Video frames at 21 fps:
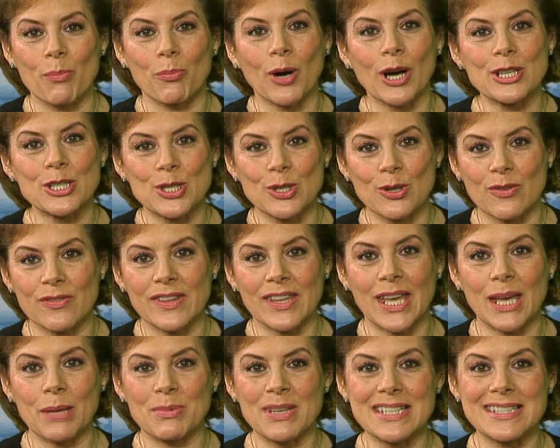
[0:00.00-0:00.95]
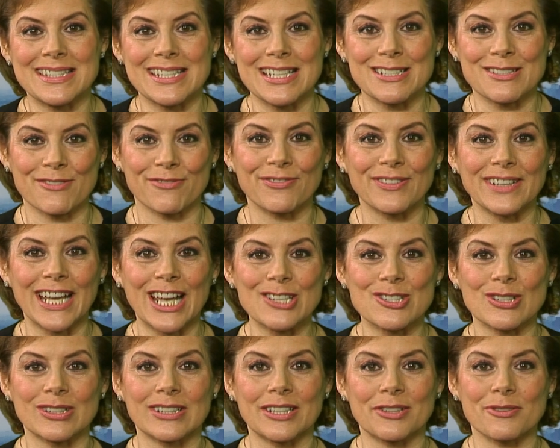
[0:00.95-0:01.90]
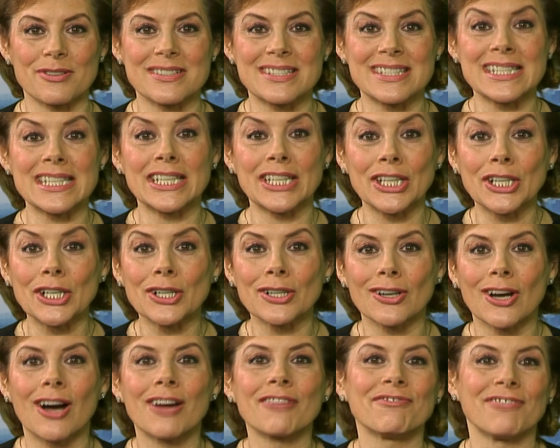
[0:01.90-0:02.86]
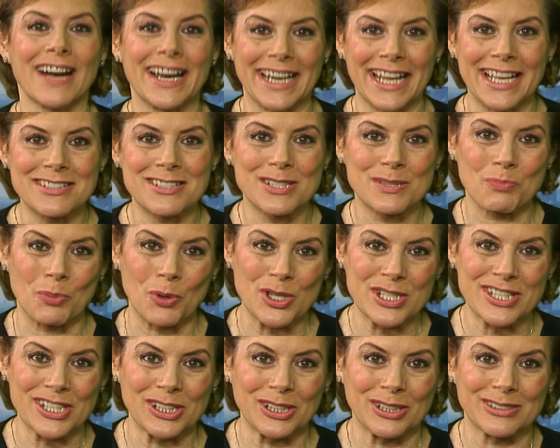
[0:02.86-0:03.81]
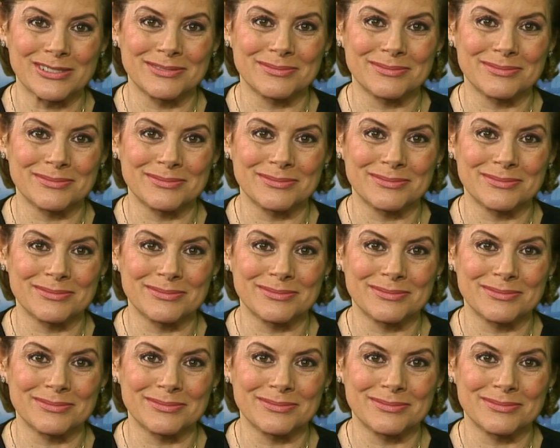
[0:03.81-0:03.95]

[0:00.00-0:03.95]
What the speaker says: part 2 of the ABCs of financial literacy here on Finance is Personal.